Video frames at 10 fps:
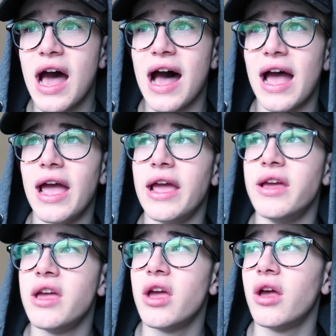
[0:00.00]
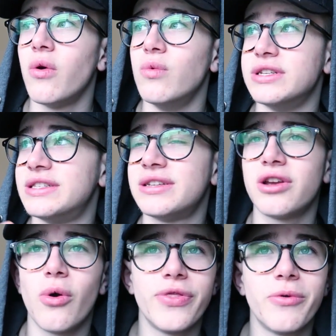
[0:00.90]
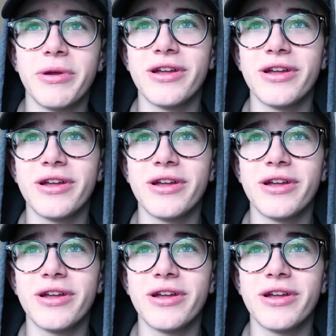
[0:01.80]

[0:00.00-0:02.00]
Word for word: I was going through